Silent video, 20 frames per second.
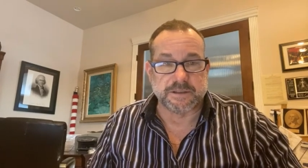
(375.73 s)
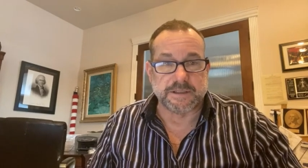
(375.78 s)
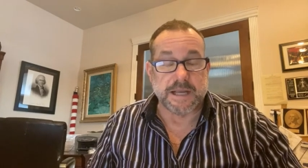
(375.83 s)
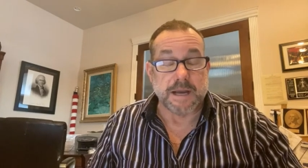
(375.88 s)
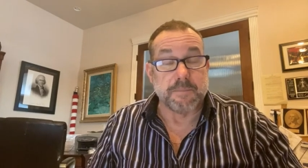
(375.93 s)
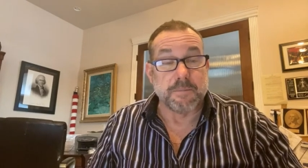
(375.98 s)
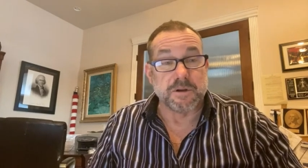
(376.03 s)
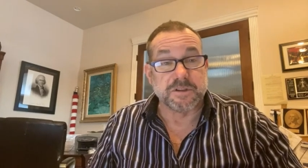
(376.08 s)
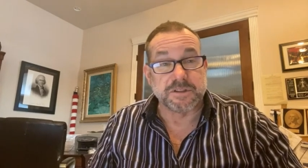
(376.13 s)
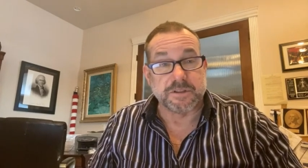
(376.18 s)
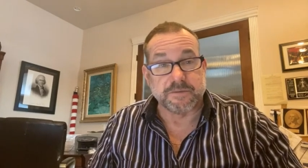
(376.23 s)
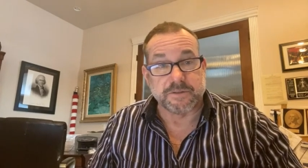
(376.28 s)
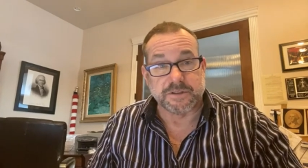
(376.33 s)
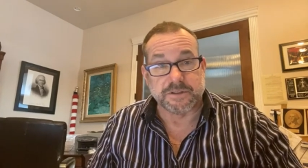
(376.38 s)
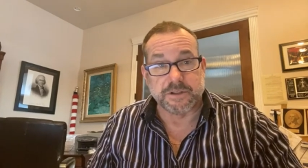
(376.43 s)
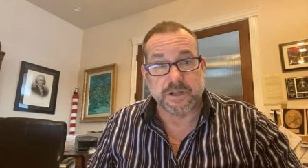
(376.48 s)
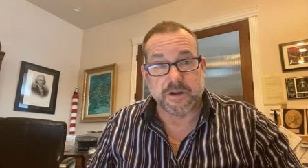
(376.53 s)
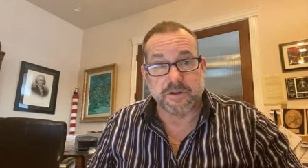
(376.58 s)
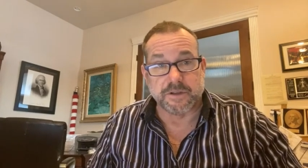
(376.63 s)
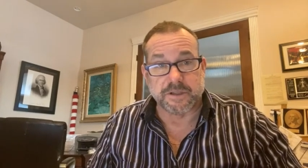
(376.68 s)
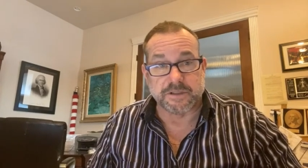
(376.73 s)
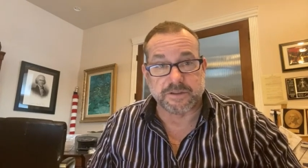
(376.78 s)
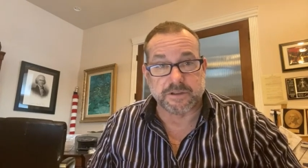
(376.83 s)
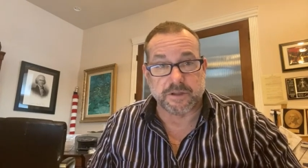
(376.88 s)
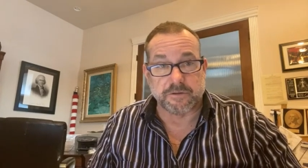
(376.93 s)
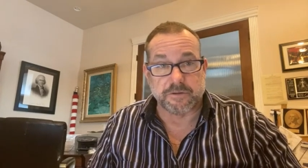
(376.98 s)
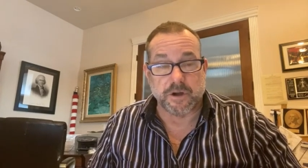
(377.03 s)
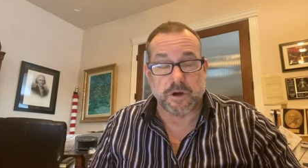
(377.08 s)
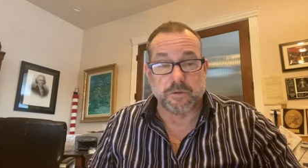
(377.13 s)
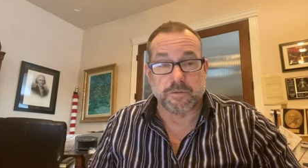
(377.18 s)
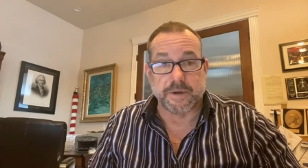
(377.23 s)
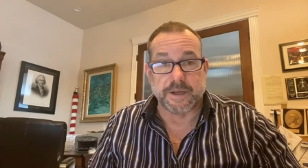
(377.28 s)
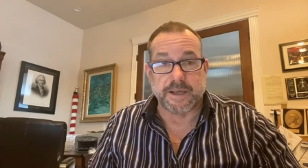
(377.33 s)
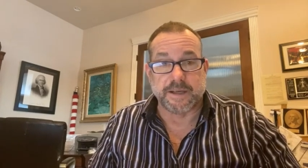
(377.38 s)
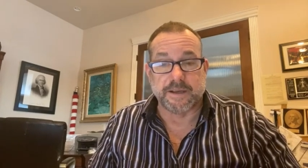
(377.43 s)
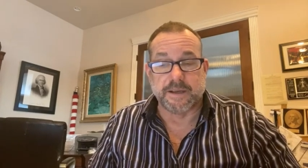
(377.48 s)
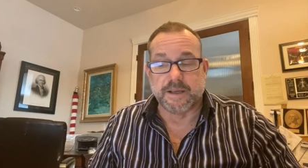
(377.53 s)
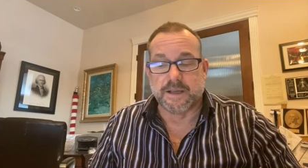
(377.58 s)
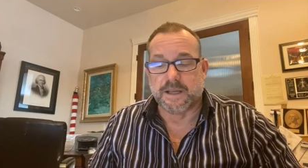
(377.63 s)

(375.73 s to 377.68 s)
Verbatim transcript: Now, most of us know this, though, don't we?